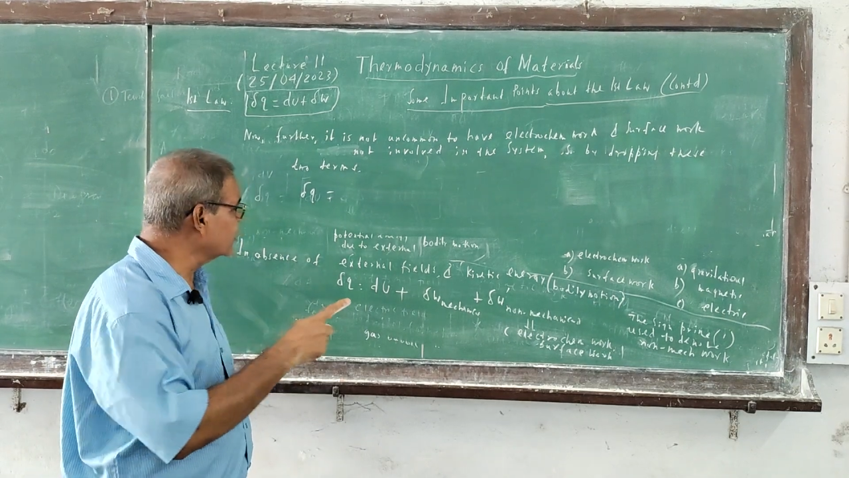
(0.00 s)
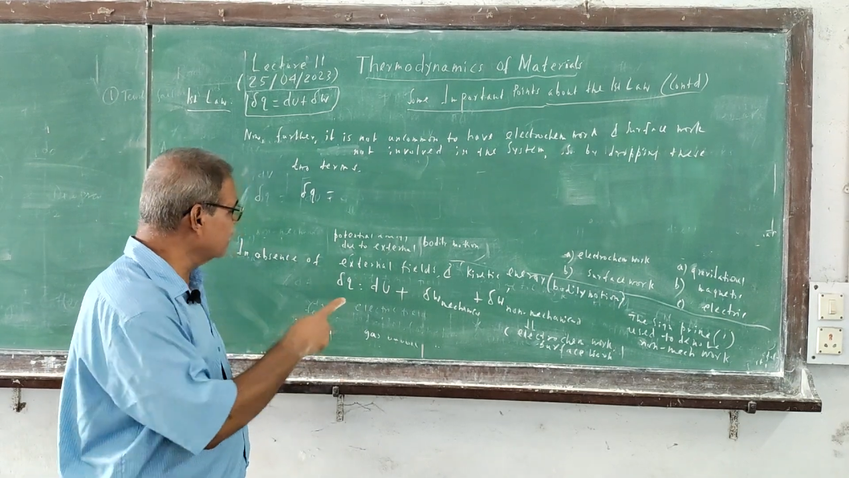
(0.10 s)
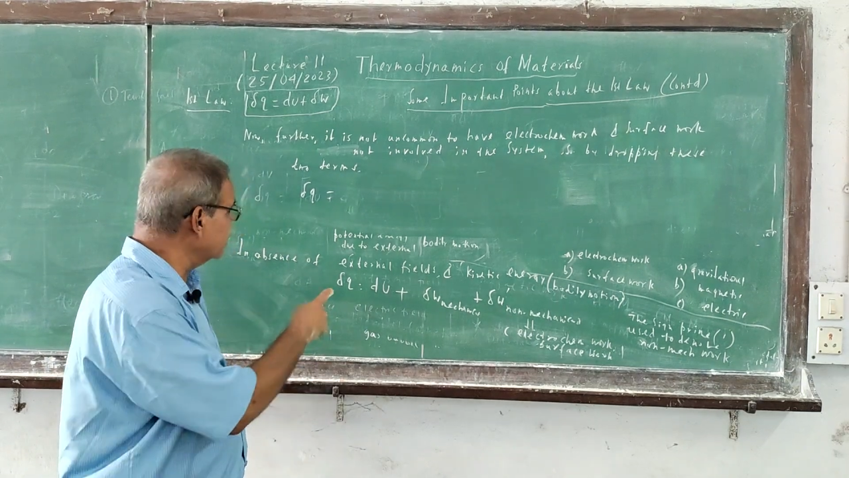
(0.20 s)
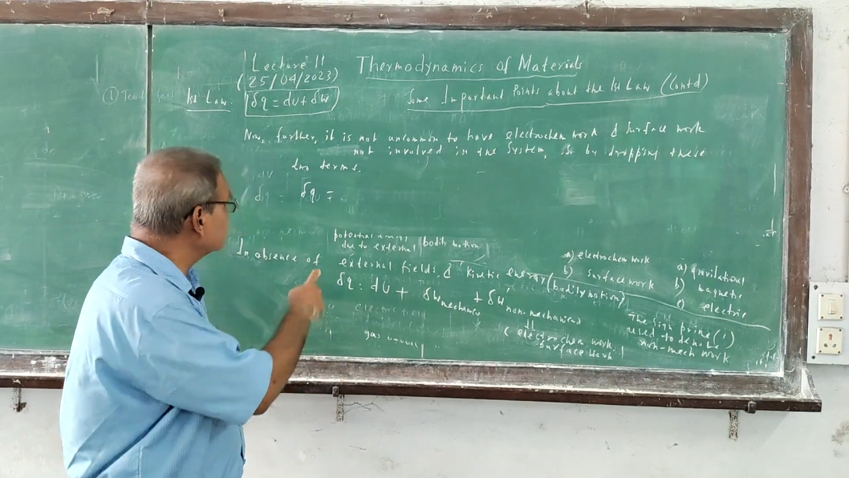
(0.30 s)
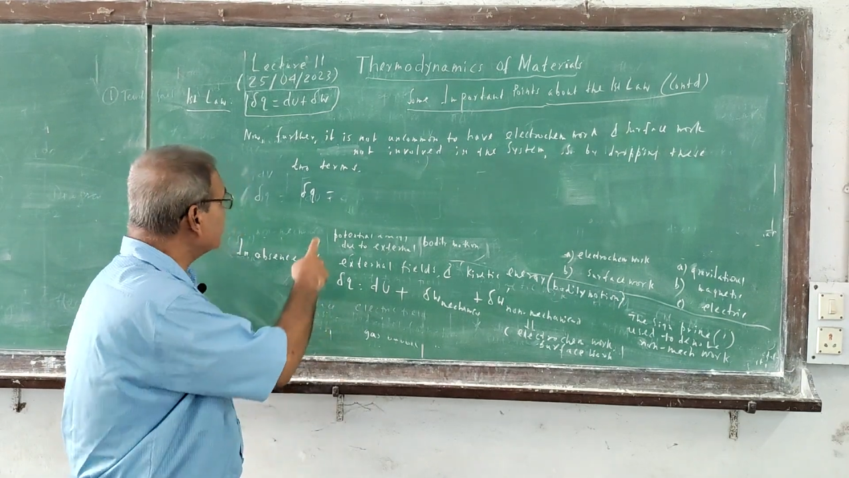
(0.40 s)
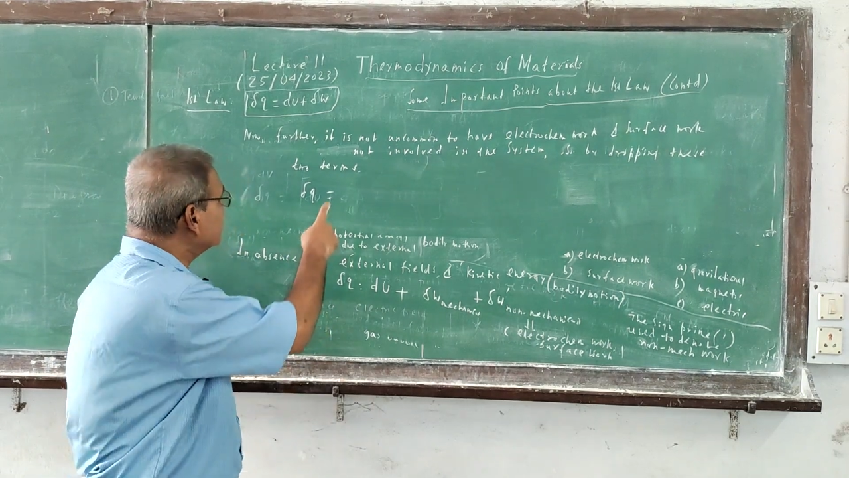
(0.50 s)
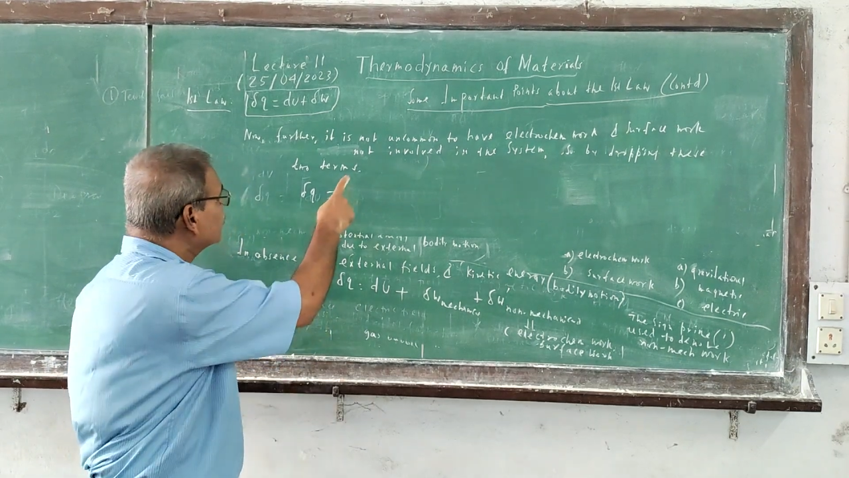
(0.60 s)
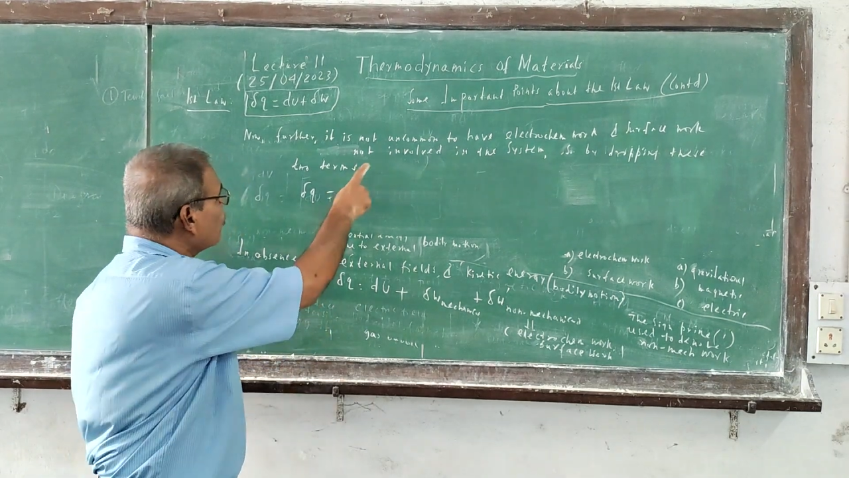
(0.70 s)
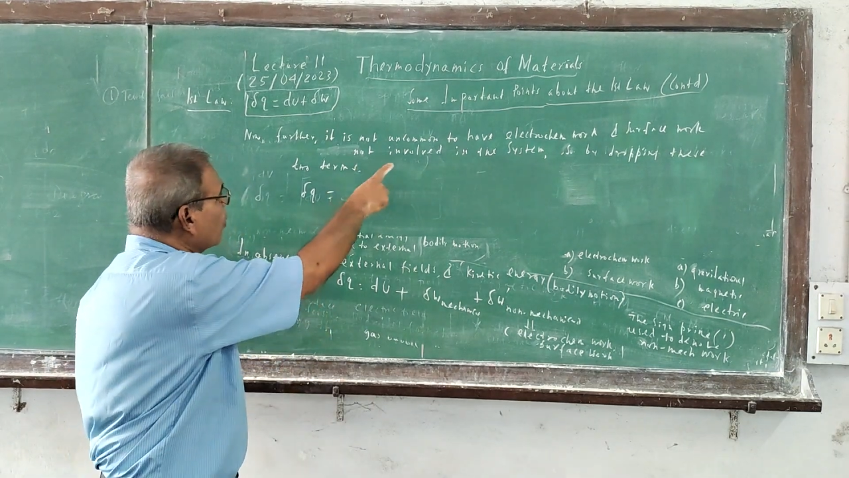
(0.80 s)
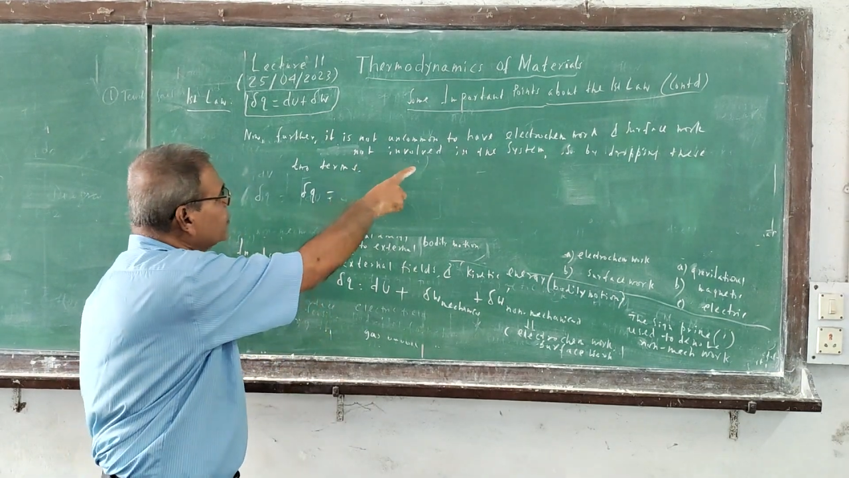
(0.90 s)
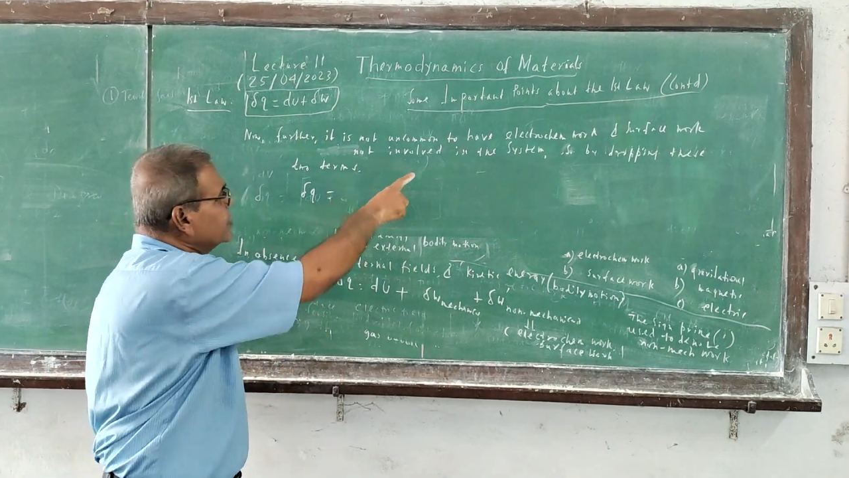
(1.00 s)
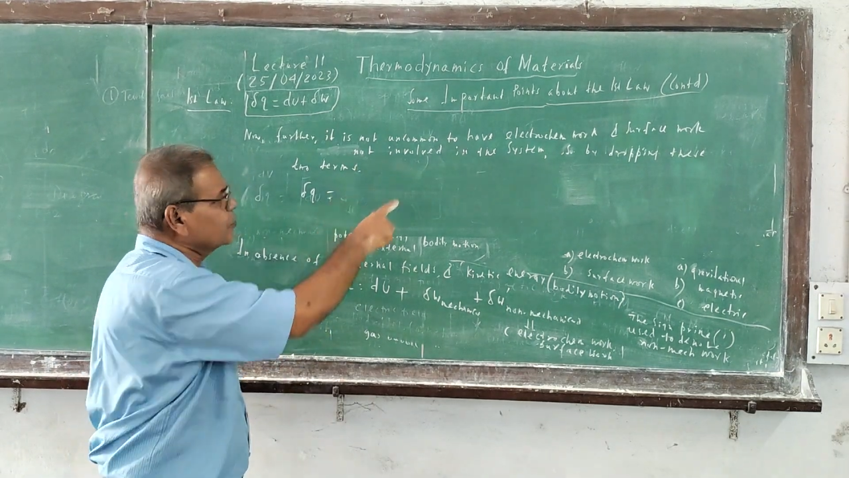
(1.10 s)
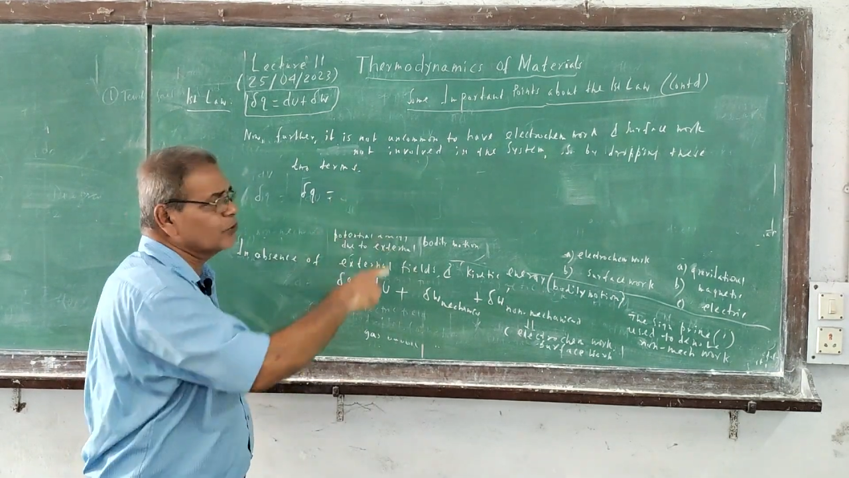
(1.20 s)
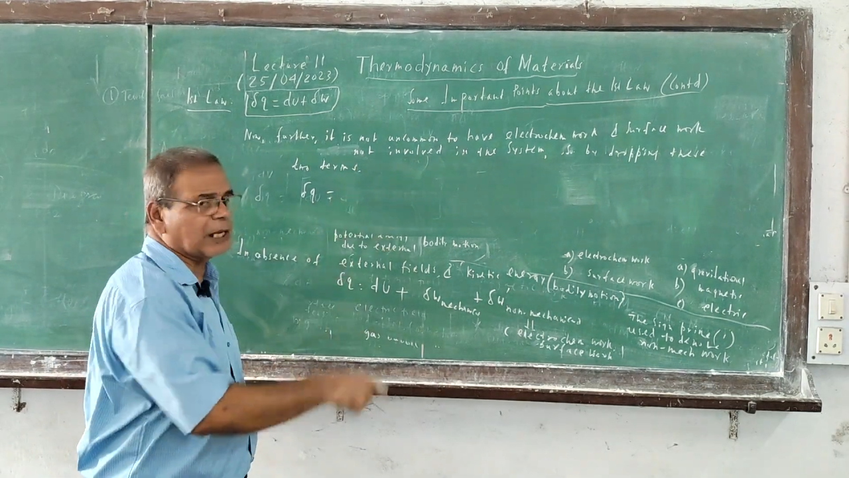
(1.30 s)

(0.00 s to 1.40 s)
If I drop these two